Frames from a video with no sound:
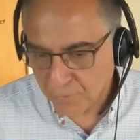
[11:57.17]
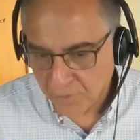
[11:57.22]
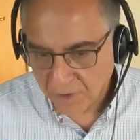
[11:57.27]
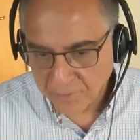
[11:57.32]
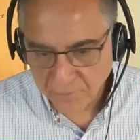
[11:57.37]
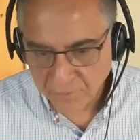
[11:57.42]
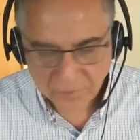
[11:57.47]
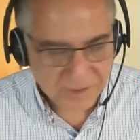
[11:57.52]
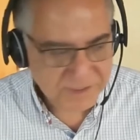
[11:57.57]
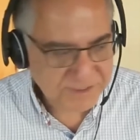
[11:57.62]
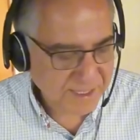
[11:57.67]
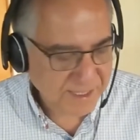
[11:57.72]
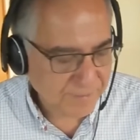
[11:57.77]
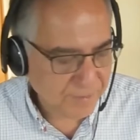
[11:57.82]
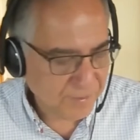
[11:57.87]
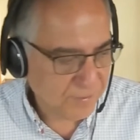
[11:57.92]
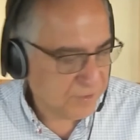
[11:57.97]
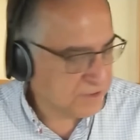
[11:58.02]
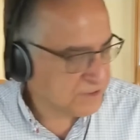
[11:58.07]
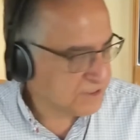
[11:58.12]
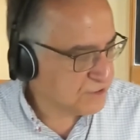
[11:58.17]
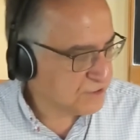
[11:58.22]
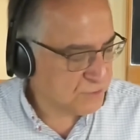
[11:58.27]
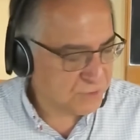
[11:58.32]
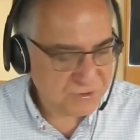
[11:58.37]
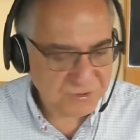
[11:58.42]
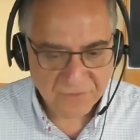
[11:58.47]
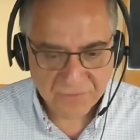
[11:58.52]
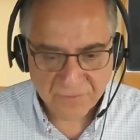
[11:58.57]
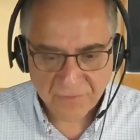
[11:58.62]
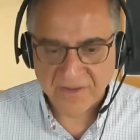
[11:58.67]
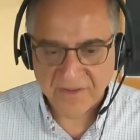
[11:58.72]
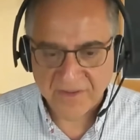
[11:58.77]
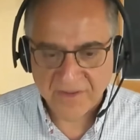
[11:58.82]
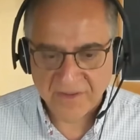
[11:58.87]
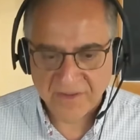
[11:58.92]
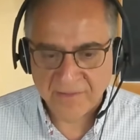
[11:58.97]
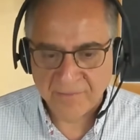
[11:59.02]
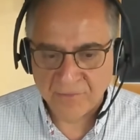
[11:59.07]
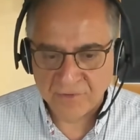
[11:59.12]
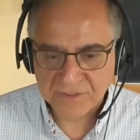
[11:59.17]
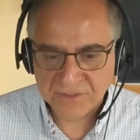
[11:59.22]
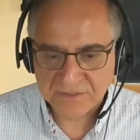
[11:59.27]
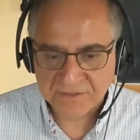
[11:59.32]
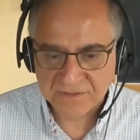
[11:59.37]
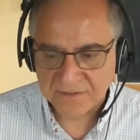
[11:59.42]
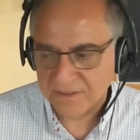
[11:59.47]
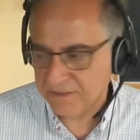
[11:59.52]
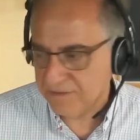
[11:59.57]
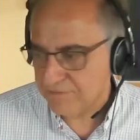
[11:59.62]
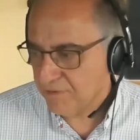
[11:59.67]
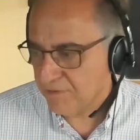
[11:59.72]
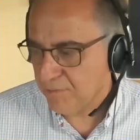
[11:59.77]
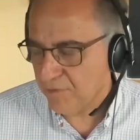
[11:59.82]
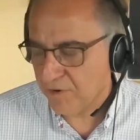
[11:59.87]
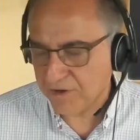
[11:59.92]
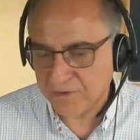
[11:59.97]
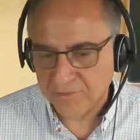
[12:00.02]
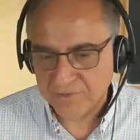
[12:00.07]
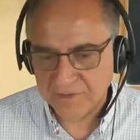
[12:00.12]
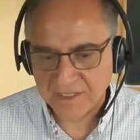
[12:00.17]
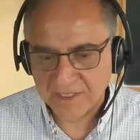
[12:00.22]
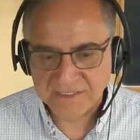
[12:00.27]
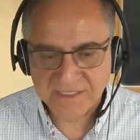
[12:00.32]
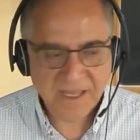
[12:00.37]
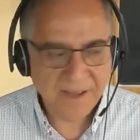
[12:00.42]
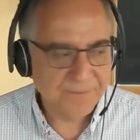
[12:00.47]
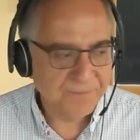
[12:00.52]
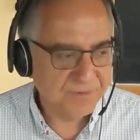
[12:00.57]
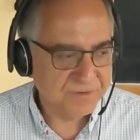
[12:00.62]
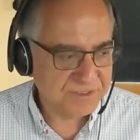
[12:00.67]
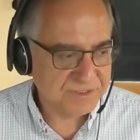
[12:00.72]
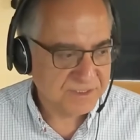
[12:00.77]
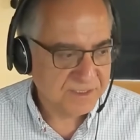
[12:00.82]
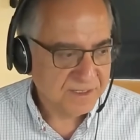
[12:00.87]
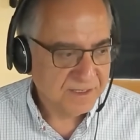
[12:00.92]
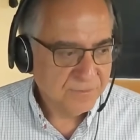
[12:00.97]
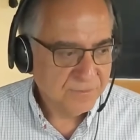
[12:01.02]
one more example because it's also one of the most uh, remarkable examples,